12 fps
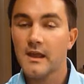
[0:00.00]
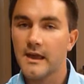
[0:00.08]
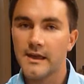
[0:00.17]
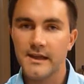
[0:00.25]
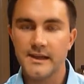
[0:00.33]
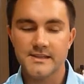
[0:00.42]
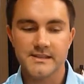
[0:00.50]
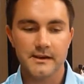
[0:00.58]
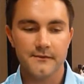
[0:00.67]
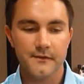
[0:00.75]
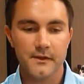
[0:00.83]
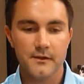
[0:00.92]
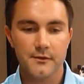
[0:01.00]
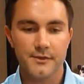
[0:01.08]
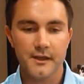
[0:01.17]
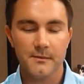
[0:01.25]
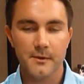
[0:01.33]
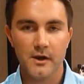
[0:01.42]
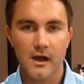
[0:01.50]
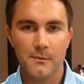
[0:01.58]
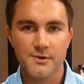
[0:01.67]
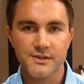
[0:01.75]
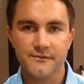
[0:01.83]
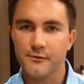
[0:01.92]
It is, and if you think about how
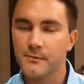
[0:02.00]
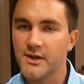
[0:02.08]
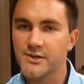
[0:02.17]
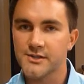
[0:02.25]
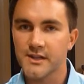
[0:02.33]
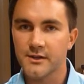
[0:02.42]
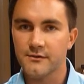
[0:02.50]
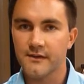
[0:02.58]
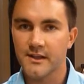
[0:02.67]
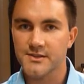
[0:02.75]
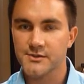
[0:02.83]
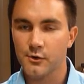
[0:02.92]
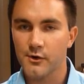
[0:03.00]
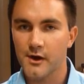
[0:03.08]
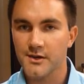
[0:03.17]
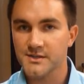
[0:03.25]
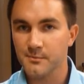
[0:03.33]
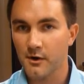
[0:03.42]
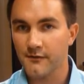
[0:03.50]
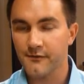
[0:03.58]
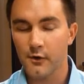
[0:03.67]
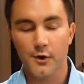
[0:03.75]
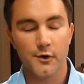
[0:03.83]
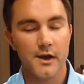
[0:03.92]
much information that you've got stored on a
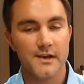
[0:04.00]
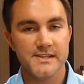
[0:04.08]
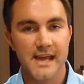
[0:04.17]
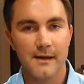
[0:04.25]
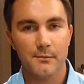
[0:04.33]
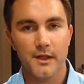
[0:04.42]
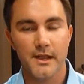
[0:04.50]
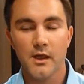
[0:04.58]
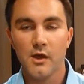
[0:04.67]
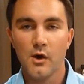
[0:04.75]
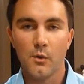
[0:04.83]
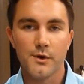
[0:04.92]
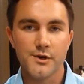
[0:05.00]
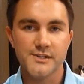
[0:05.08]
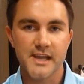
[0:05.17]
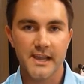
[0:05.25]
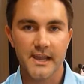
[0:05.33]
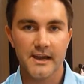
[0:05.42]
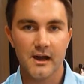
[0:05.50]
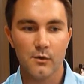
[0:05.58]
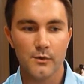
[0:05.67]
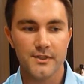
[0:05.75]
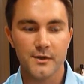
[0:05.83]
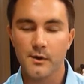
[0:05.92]
smartphone or on a tablet, when you're taking it out
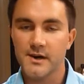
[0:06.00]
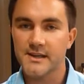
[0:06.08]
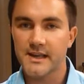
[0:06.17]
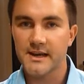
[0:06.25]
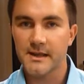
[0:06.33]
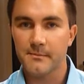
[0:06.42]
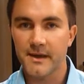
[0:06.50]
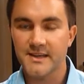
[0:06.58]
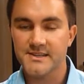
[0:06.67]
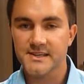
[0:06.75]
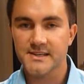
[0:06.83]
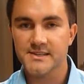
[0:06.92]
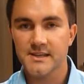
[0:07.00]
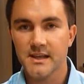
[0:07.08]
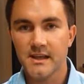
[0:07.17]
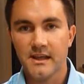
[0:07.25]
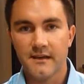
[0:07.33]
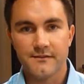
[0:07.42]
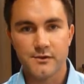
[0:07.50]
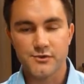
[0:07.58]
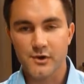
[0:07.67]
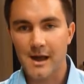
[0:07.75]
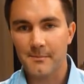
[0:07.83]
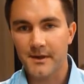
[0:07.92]
with you on a day-to-day basis, if you
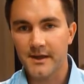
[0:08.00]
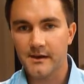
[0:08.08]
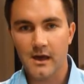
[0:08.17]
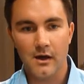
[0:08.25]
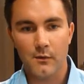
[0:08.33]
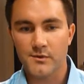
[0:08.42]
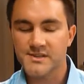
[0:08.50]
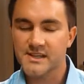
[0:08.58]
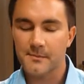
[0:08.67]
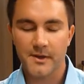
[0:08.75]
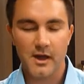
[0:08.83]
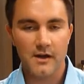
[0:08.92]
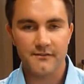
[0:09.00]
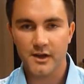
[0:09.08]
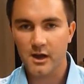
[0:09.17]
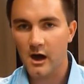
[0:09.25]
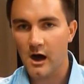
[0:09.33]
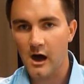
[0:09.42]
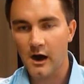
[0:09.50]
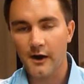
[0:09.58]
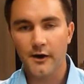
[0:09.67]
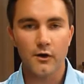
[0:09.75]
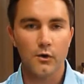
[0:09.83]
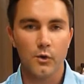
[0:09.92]
drop it stepping out of a
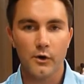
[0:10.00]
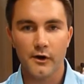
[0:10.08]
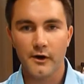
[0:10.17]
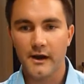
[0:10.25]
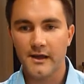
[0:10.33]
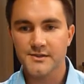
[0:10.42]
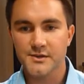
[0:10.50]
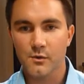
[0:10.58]
car or as you're